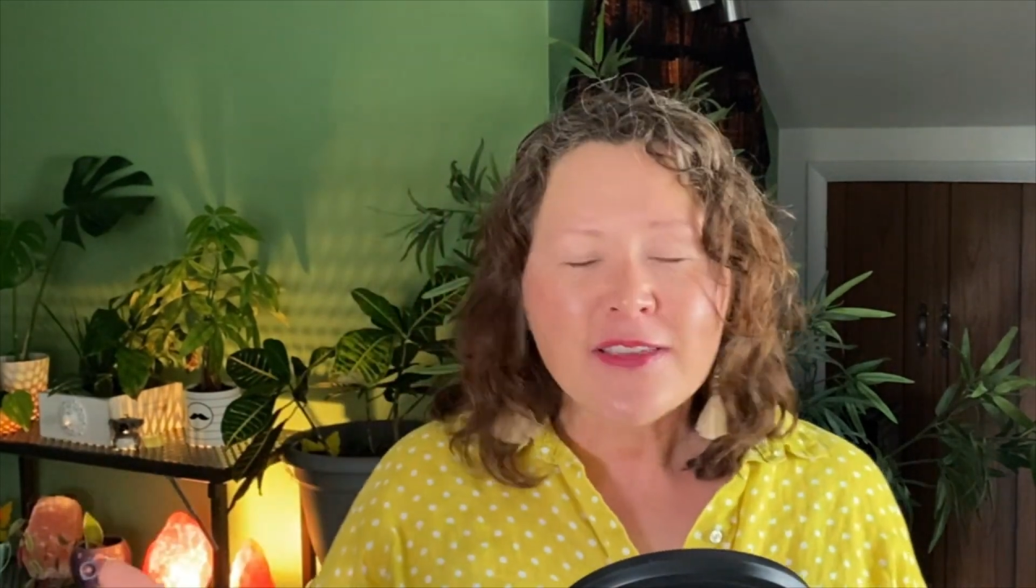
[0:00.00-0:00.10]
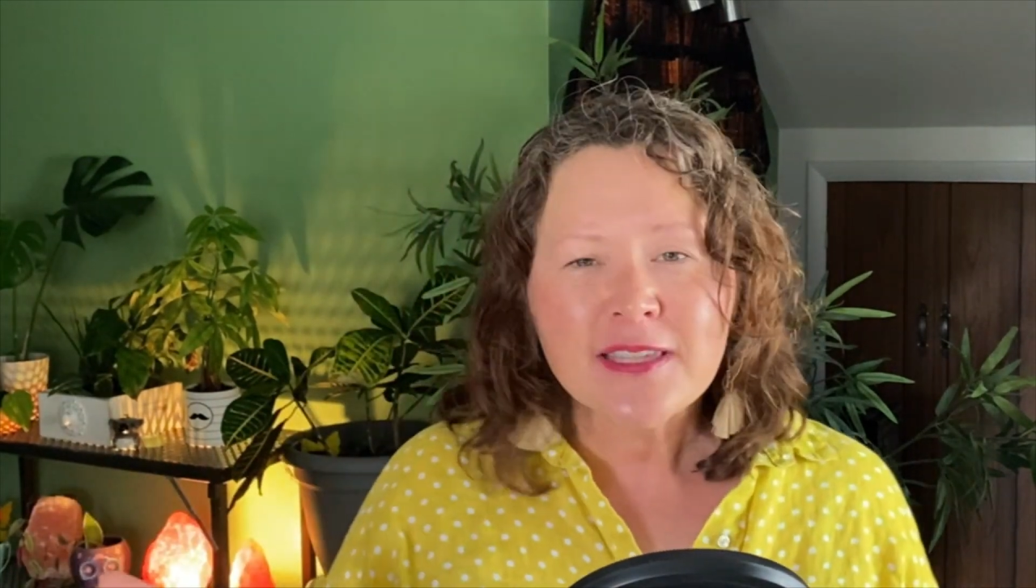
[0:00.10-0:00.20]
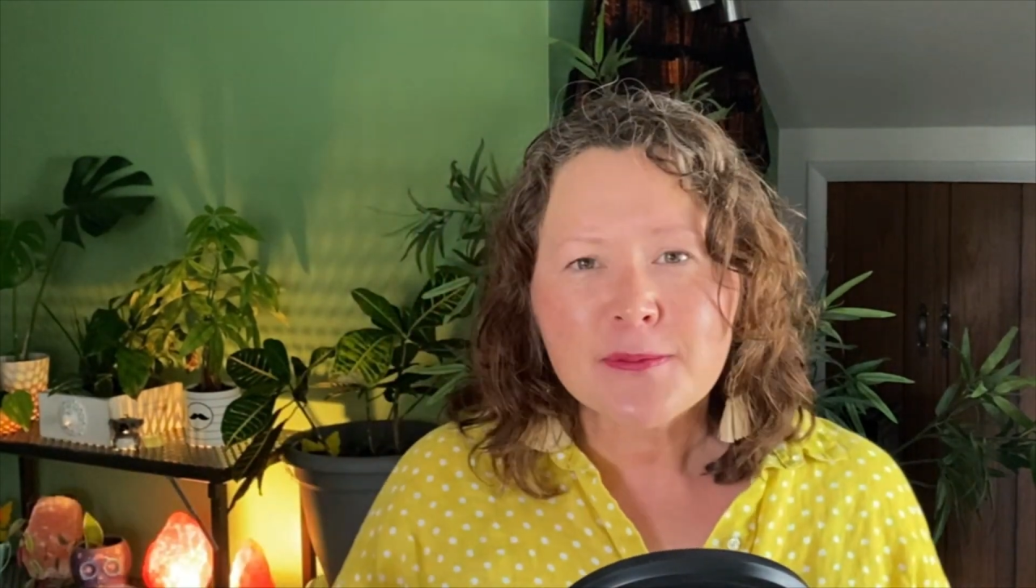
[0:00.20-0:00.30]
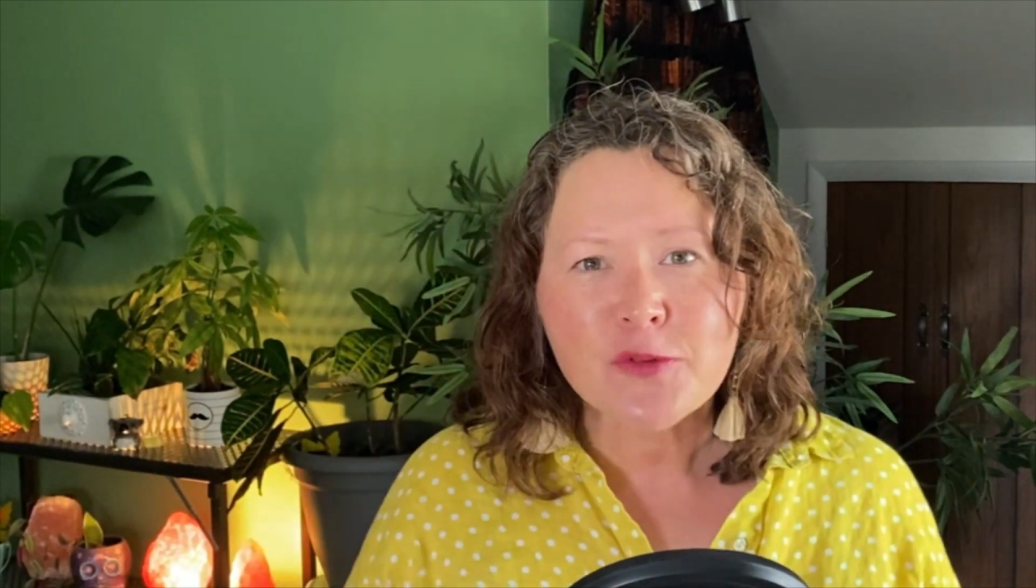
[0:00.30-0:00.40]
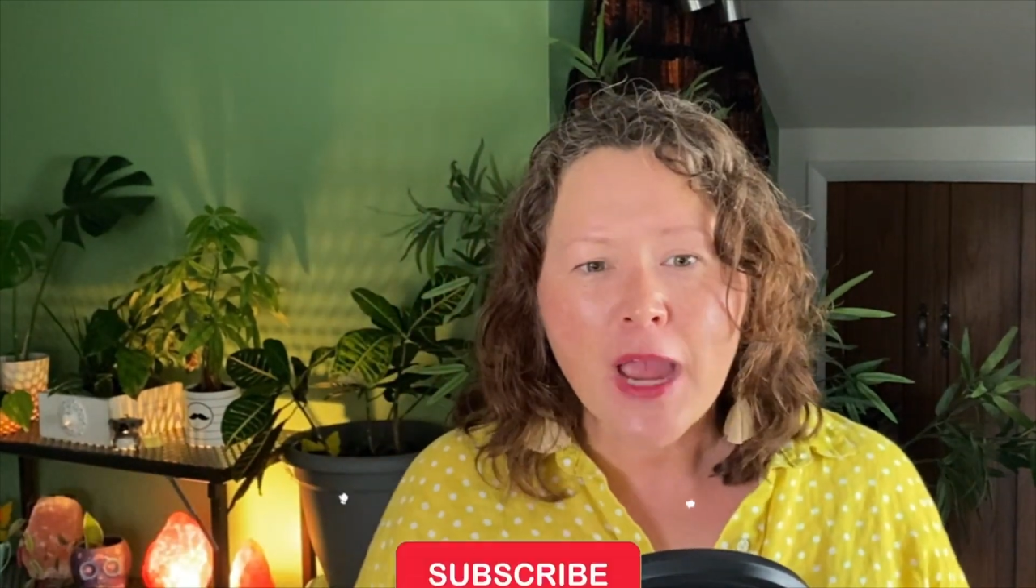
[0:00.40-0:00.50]
the
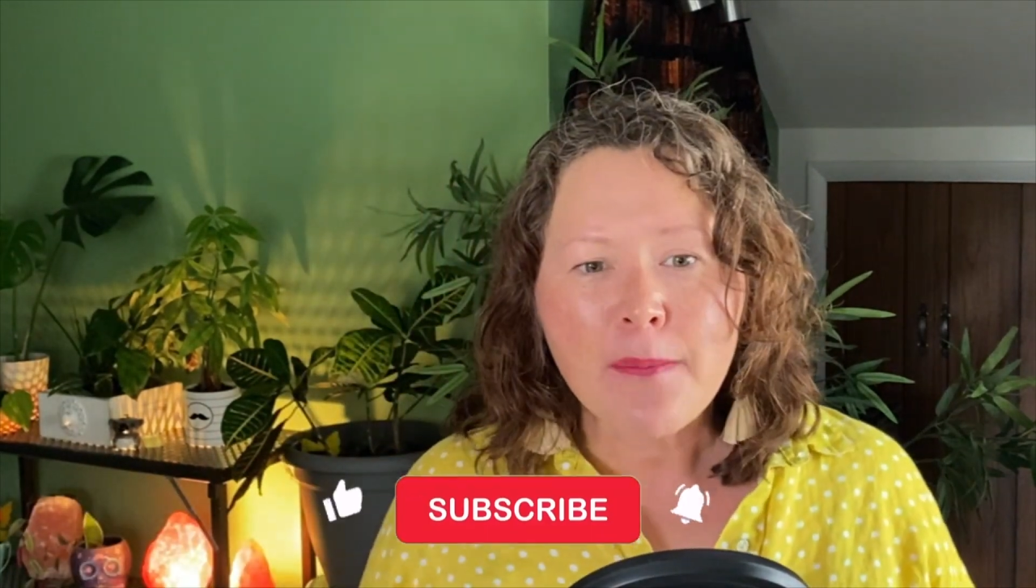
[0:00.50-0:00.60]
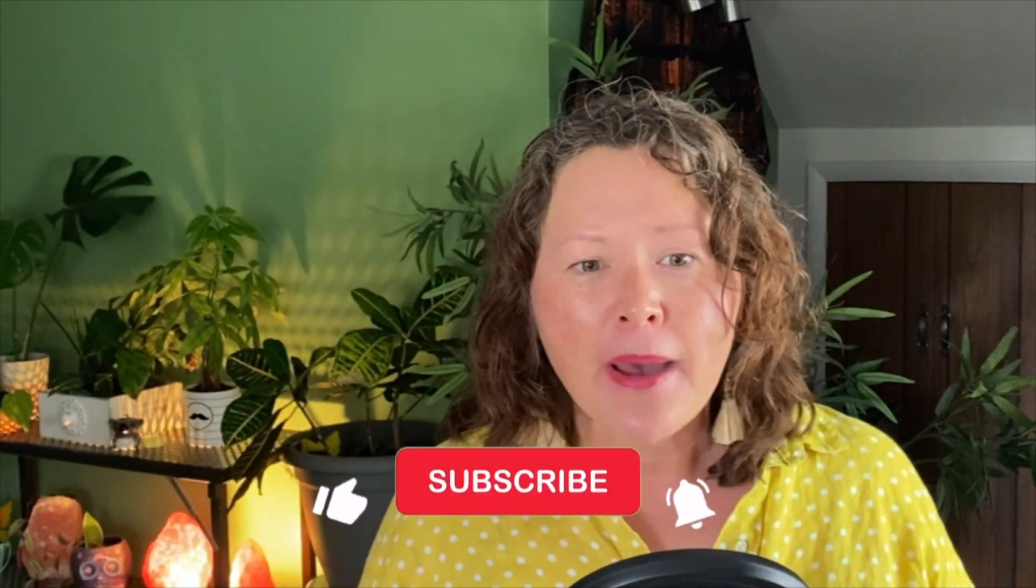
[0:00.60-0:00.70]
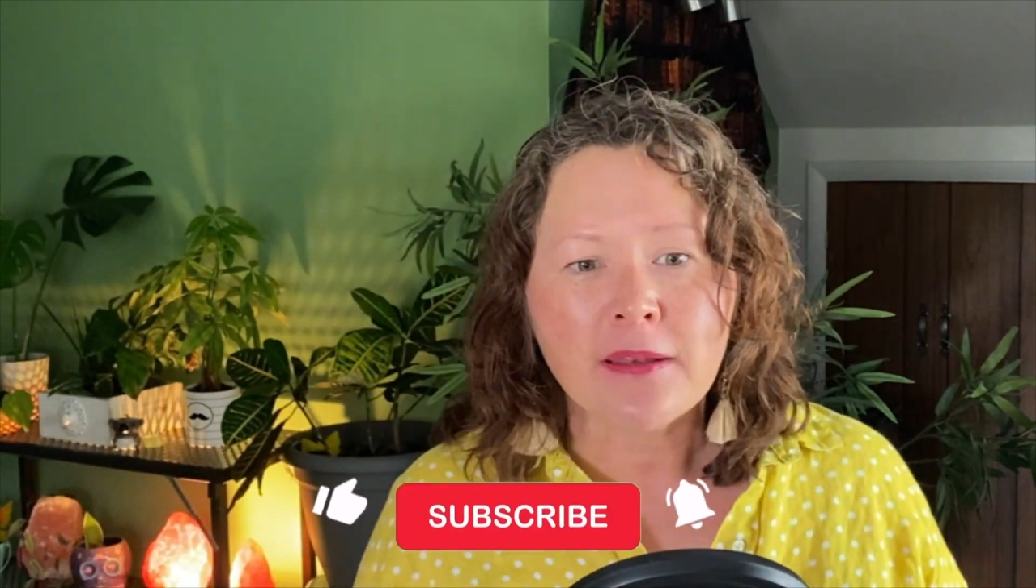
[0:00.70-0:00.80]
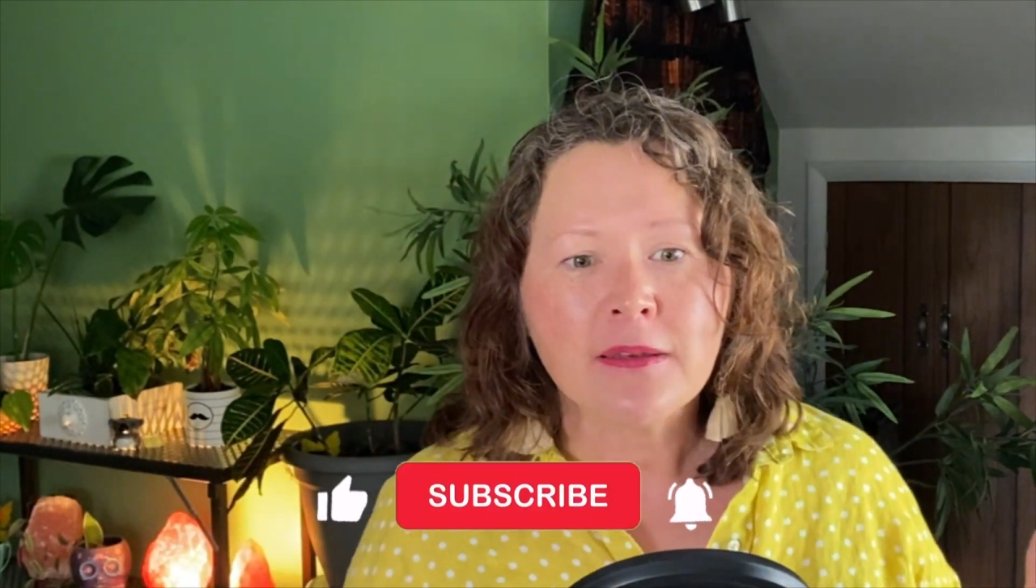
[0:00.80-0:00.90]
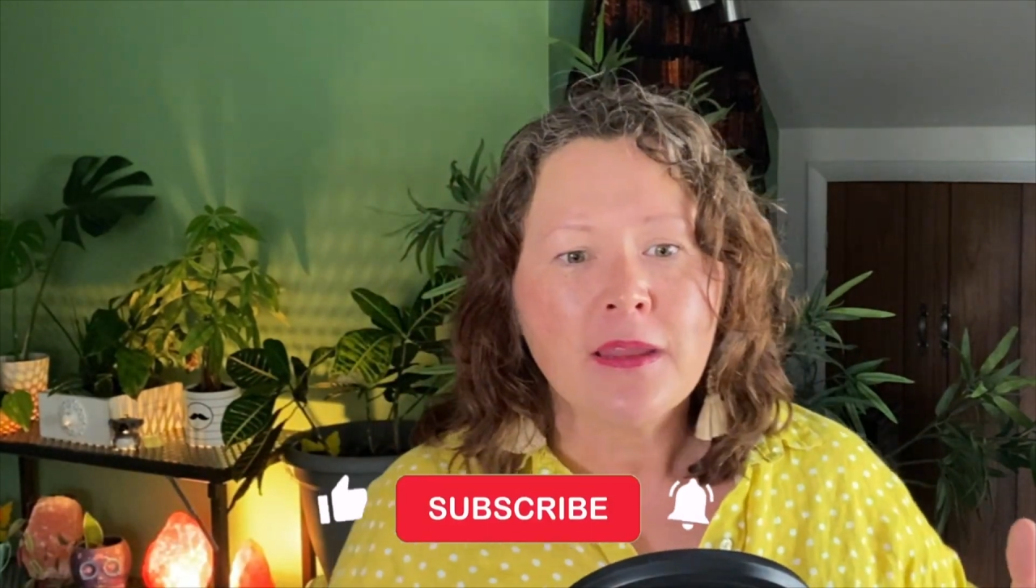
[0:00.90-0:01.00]
subscribe
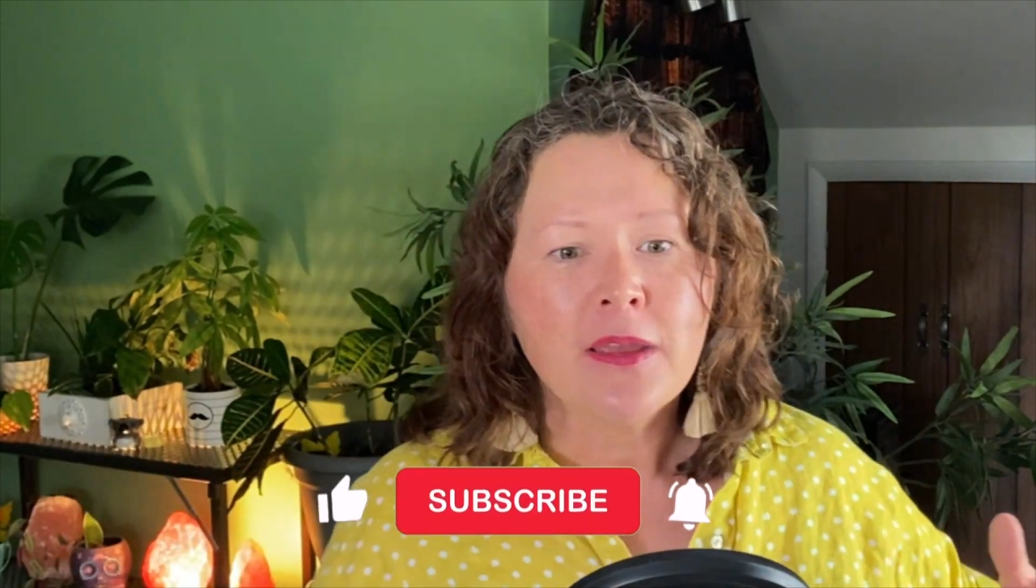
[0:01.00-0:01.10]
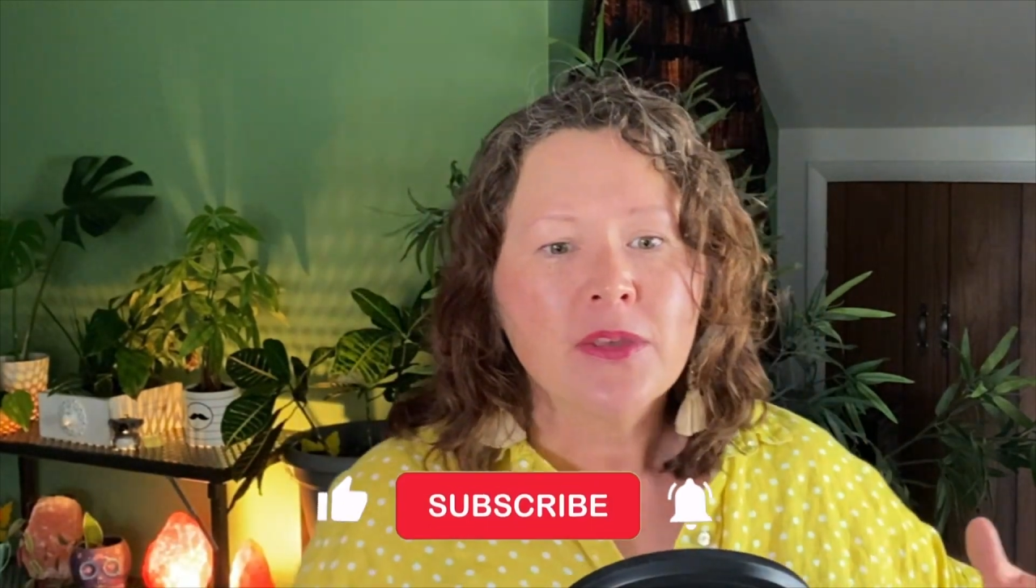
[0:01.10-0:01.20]
button